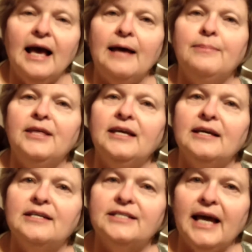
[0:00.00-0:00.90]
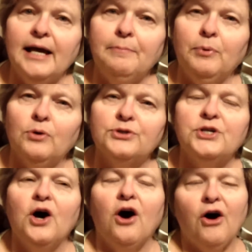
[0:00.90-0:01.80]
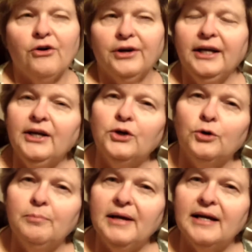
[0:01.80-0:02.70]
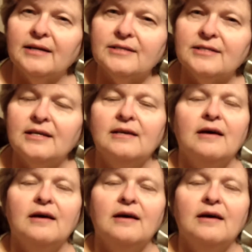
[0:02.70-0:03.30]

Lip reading: And the examples are hit or miss